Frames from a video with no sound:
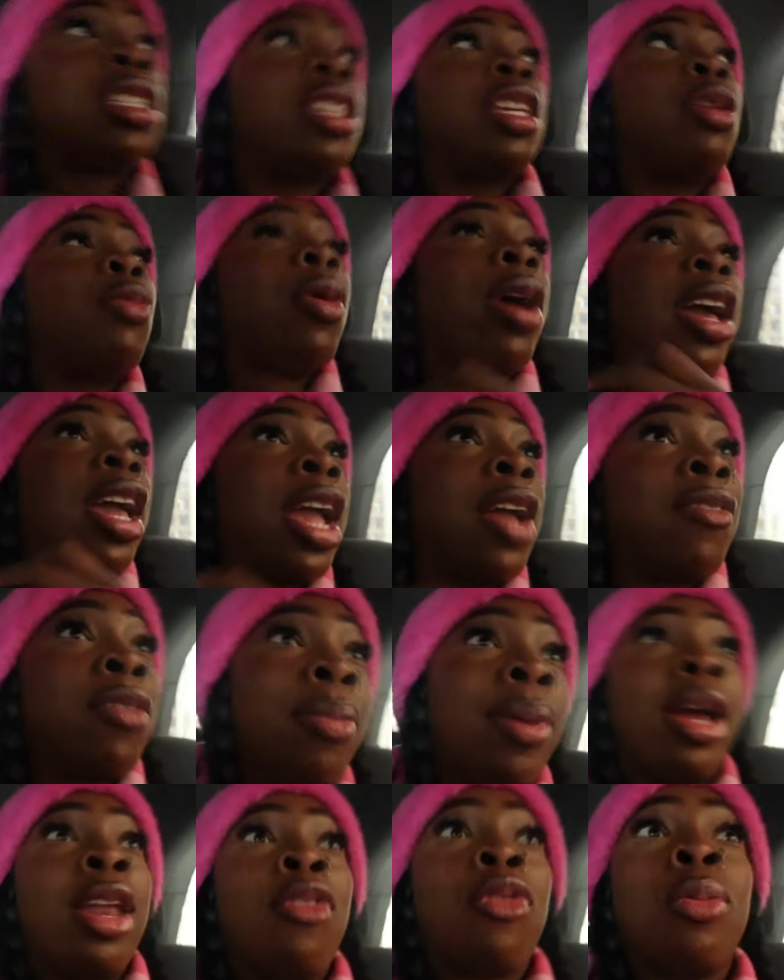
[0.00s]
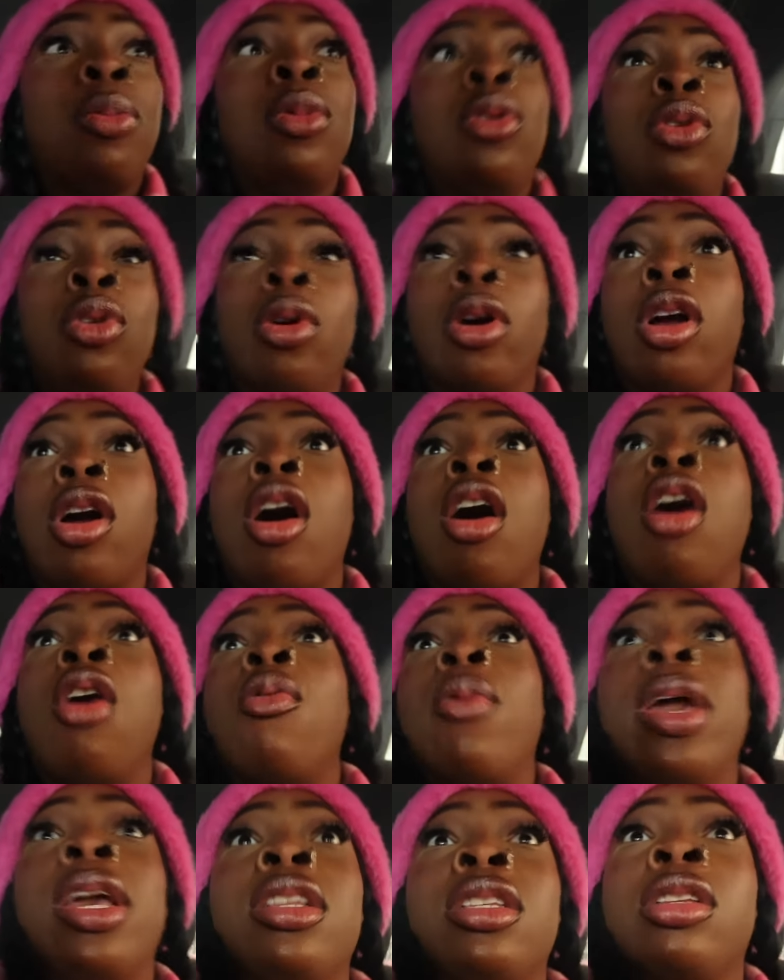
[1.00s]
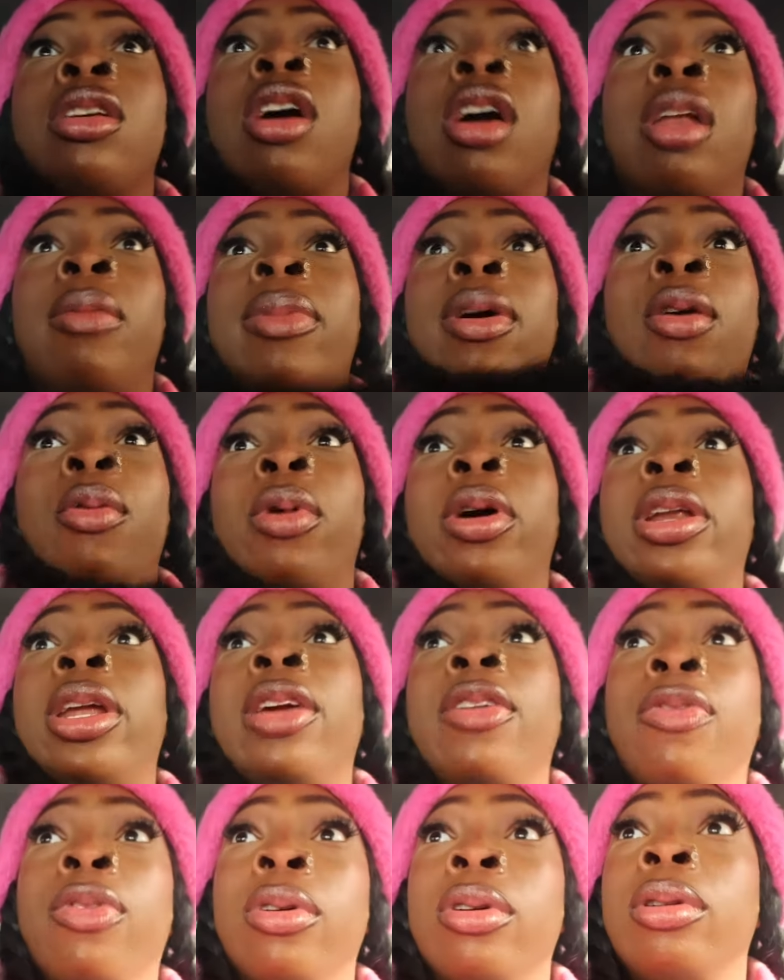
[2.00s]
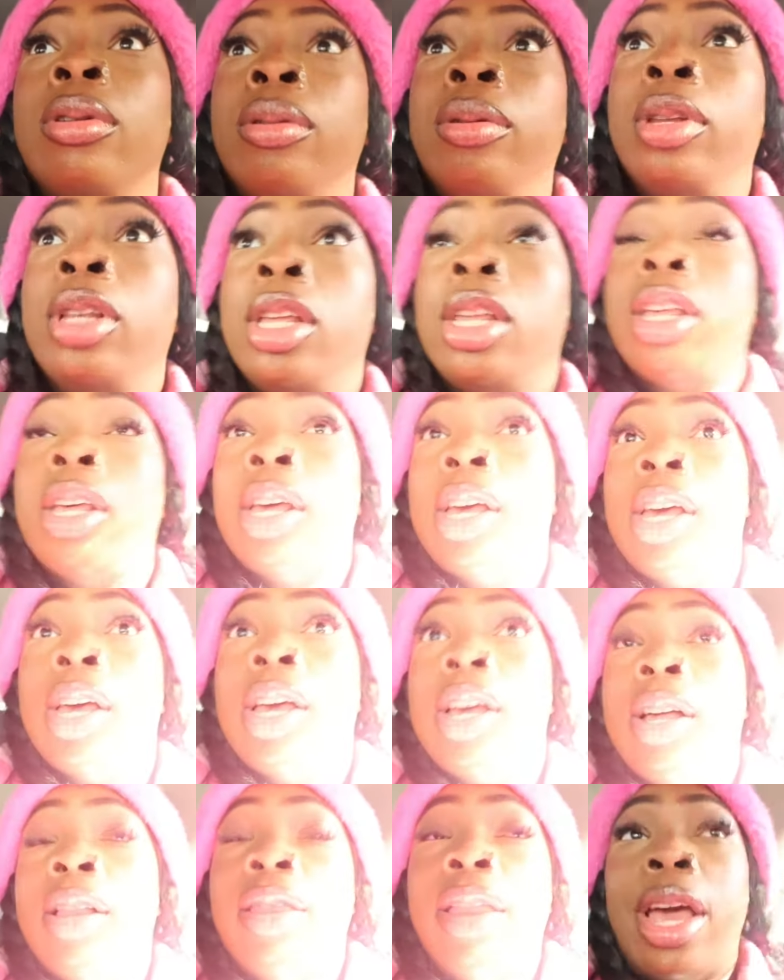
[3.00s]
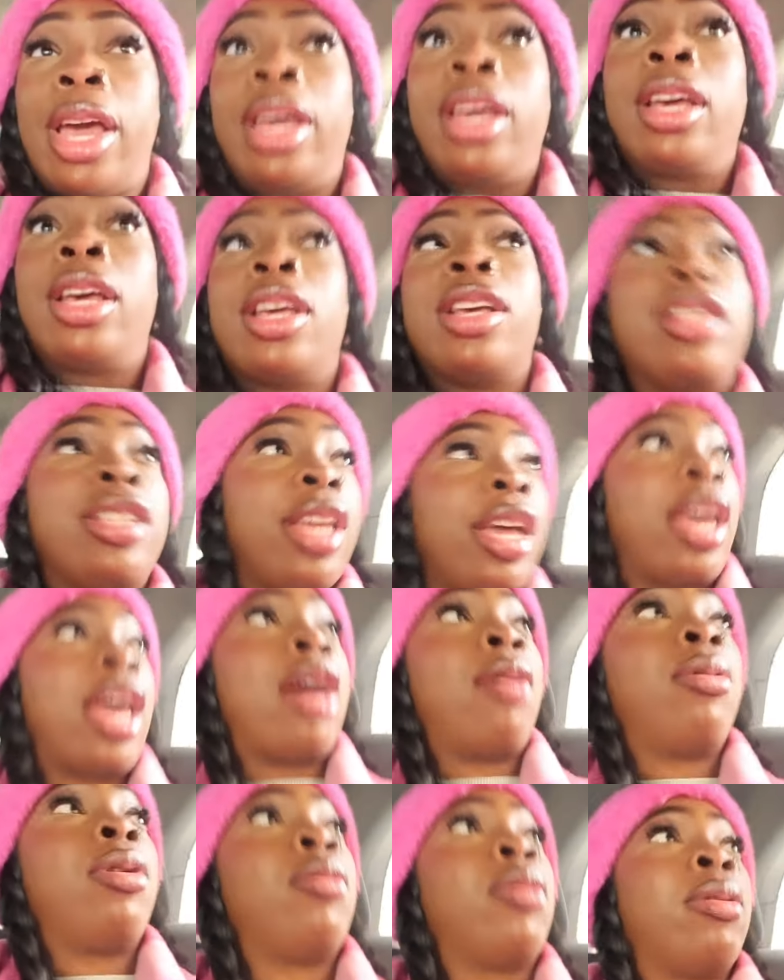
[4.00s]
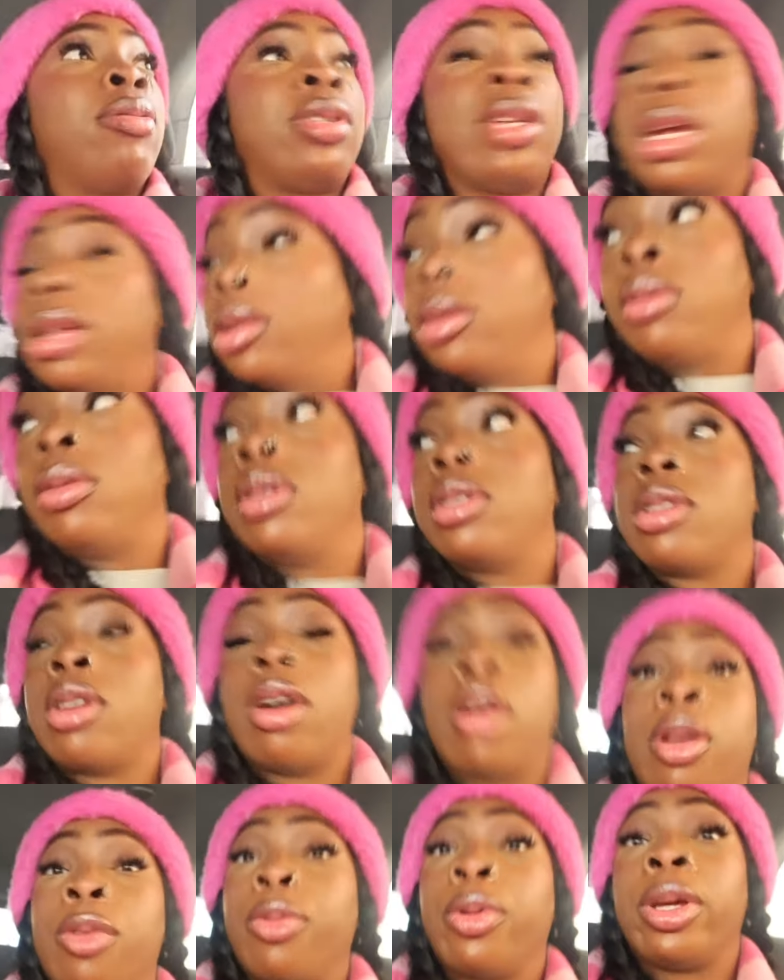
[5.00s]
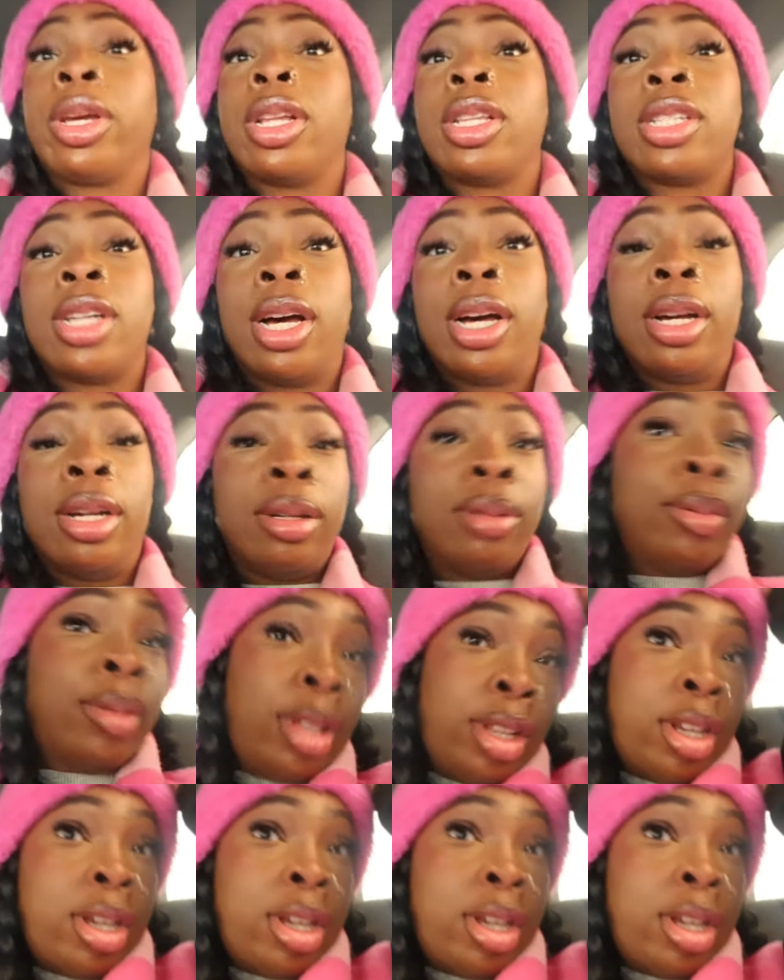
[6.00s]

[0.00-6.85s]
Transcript: see why everybody from New York always talking about where they from. Like it's like how we rep St. Louis all the freaking time.